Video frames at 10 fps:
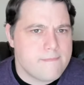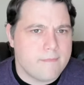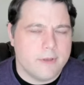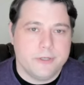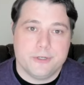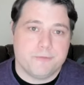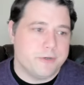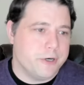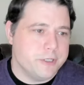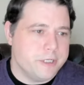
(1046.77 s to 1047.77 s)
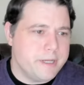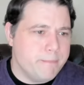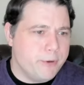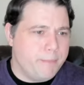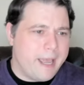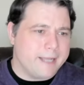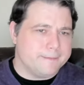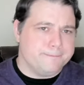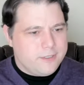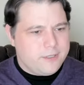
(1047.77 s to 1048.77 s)
It just returns its input
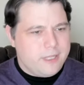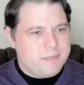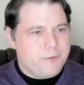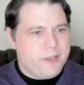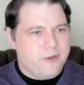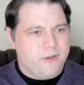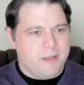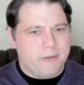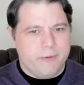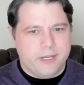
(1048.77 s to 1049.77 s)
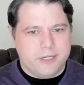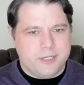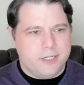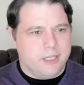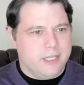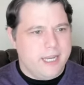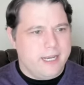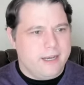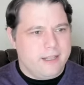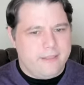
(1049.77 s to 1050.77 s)
back. So that's pretty cool. I mean, we could just
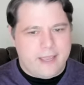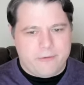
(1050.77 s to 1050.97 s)
delete that